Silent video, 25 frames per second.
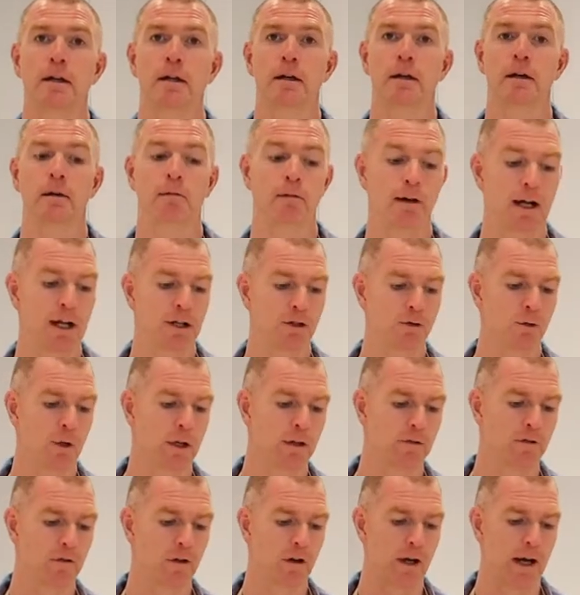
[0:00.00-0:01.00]
around
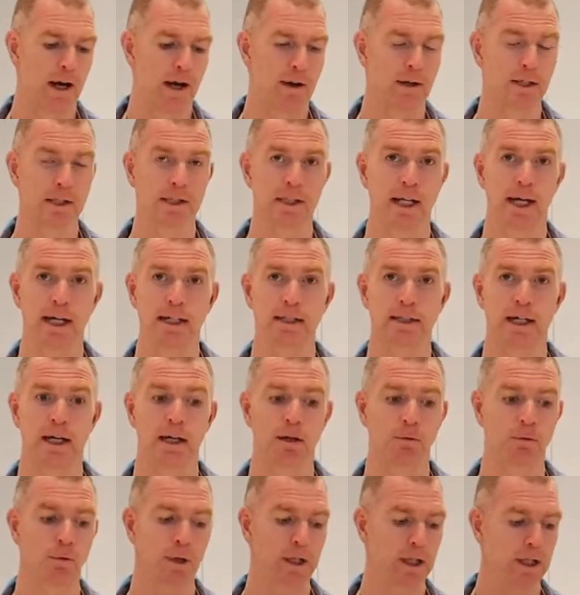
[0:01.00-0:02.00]
24 hours later,
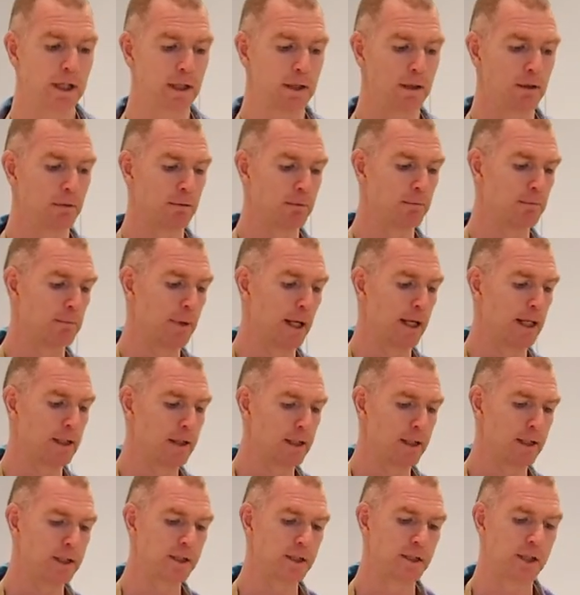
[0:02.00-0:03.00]
we made
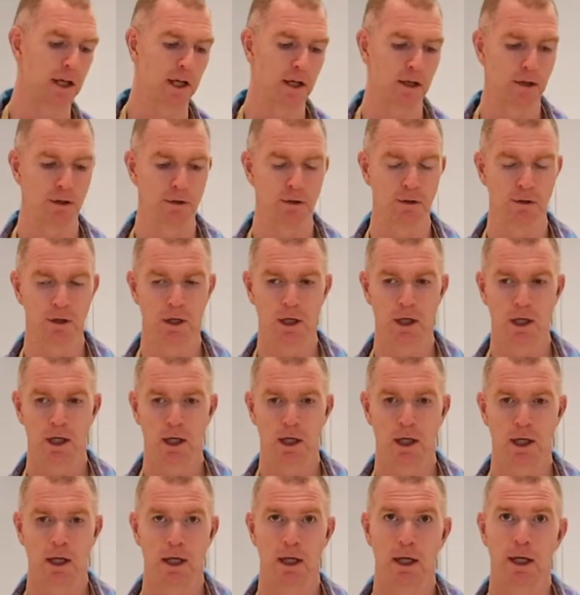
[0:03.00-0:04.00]
this dough
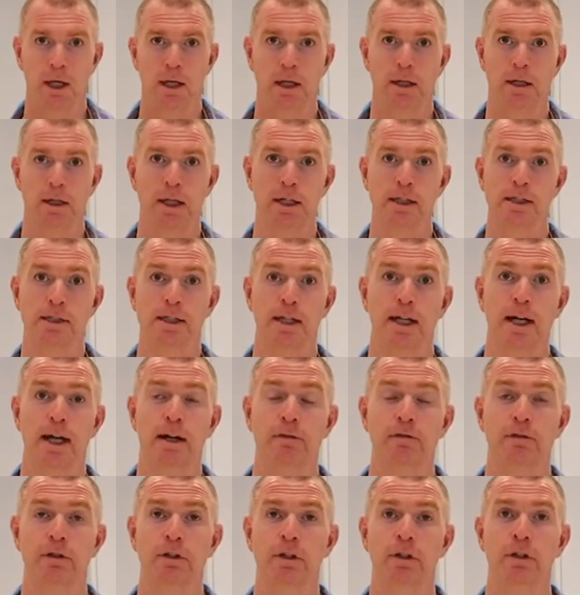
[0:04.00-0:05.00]
yesterday
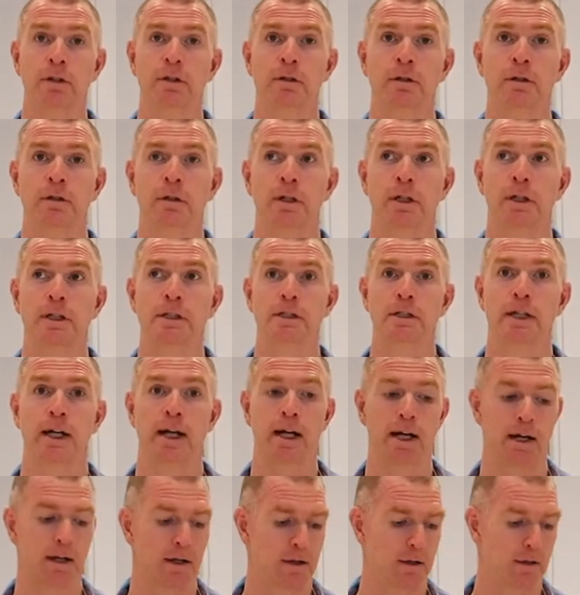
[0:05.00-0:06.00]
afternoon. It's
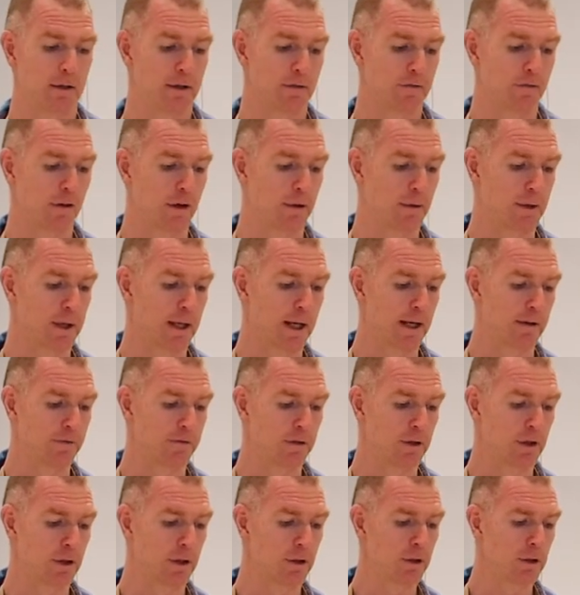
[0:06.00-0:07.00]
now the following
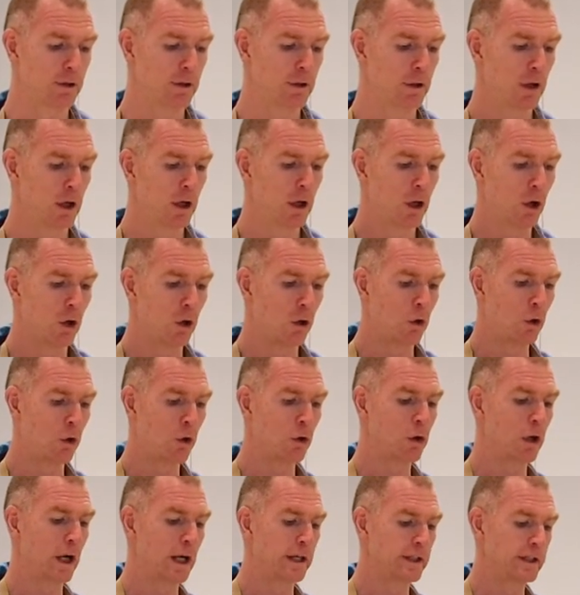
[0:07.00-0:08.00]
afternoon.
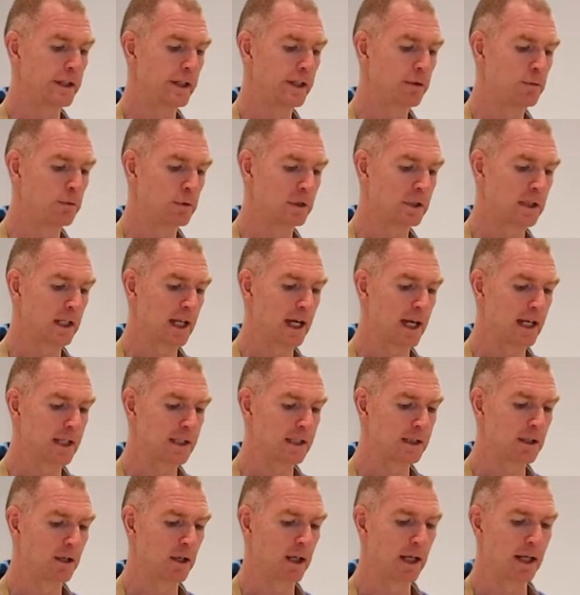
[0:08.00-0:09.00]
All I did was
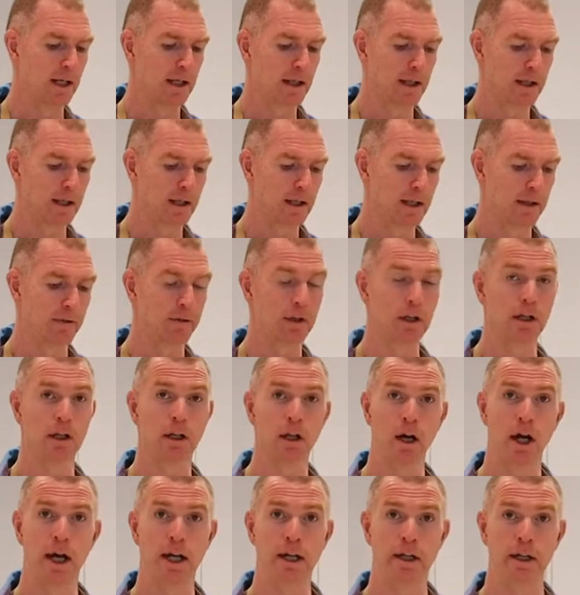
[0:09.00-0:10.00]
last night give it a
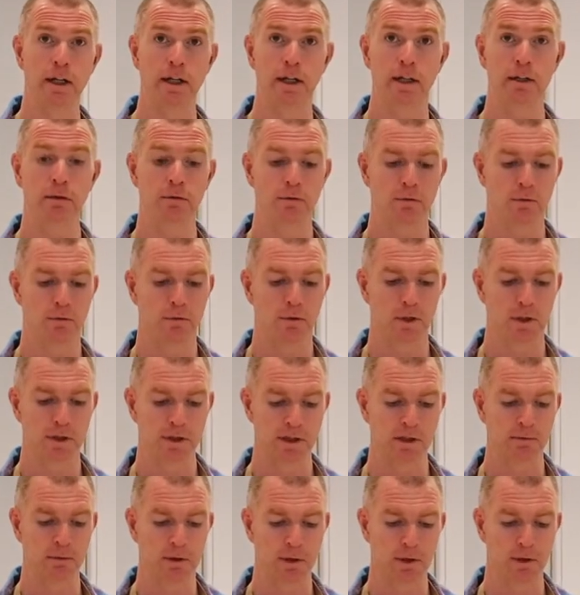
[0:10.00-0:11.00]
light knead,
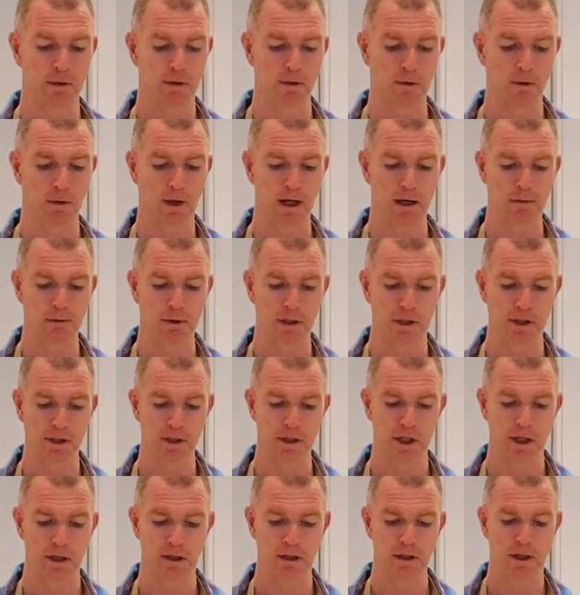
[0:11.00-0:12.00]
similar to the way I'm going to
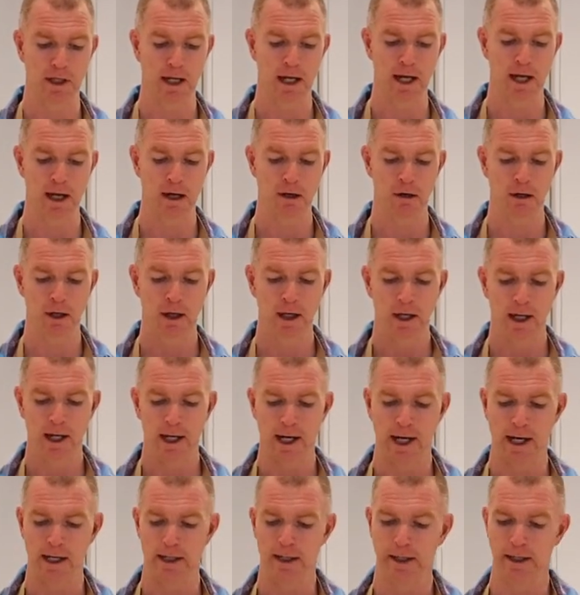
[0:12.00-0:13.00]
show you now,
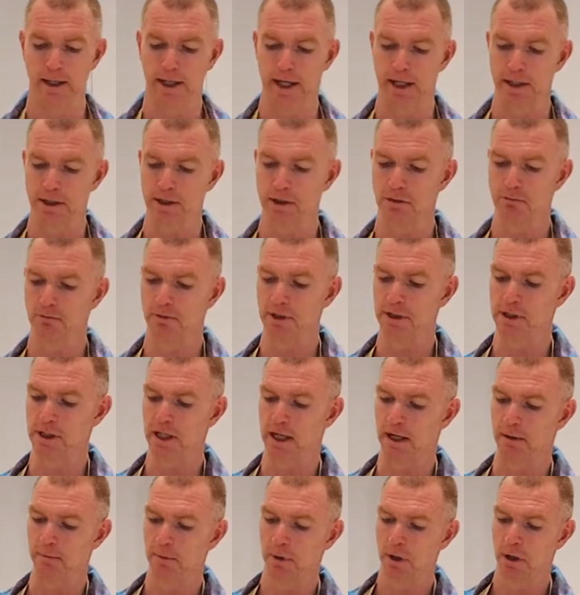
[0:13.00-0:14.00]
and then that's risen
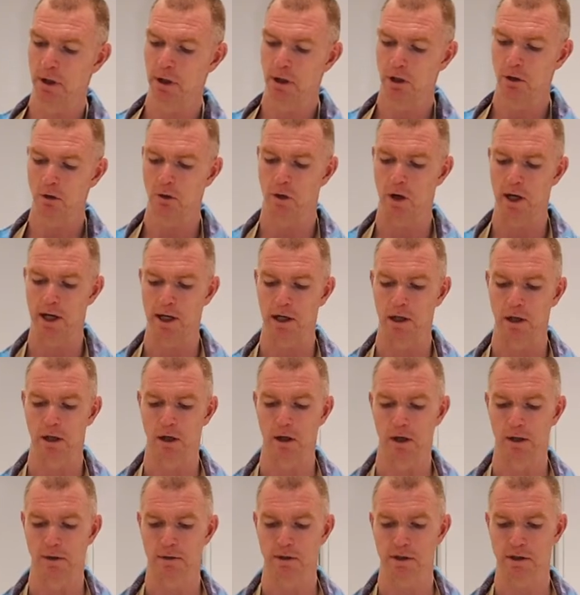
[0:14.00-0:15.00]
up quite a
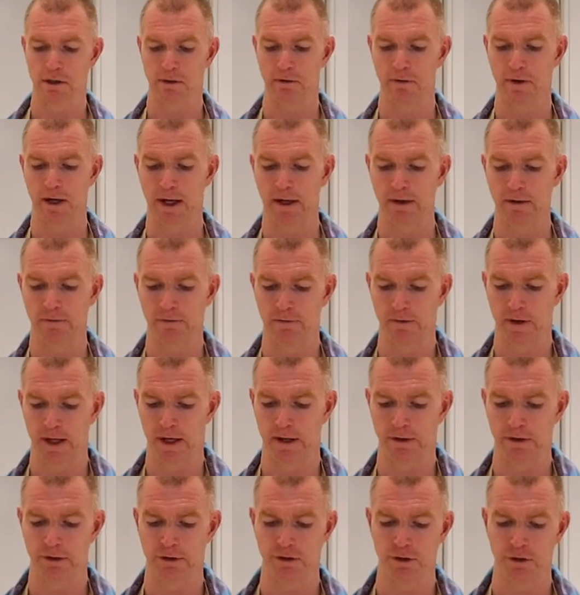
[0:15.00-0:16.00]
lot. So we hadn't
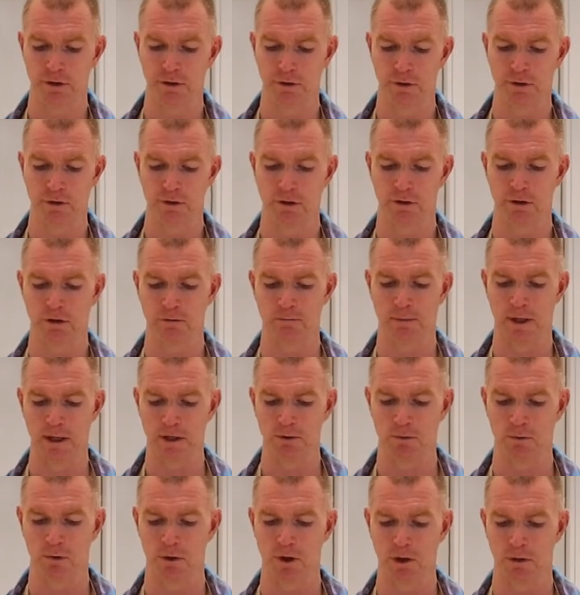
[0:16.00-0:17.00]
had to do too
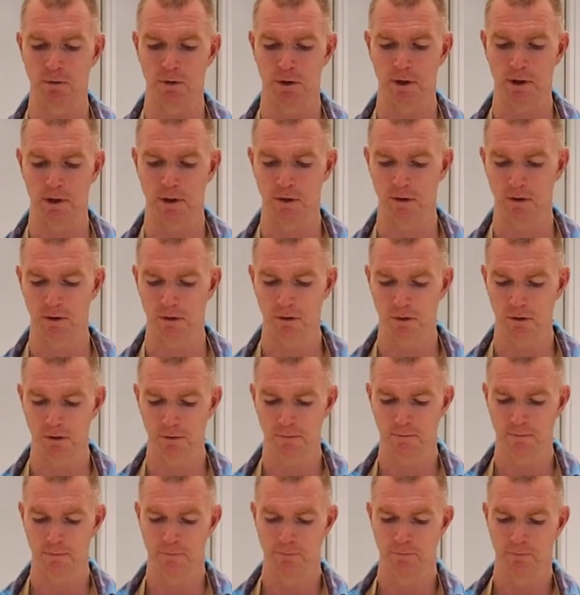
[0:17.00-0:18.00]
much work with it at
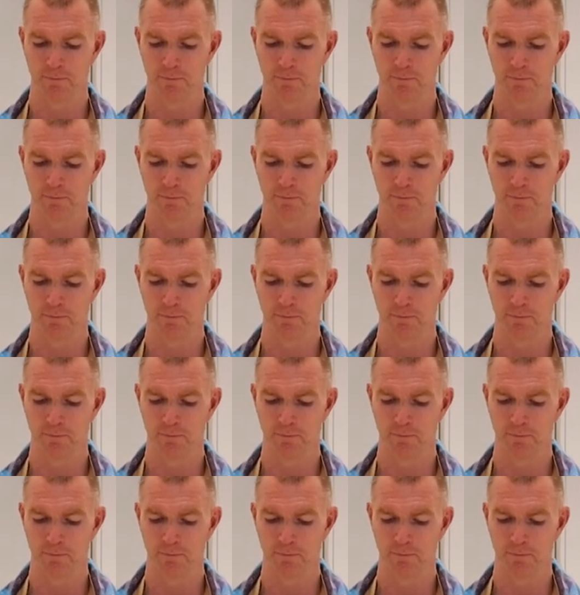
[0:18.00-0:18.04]
all.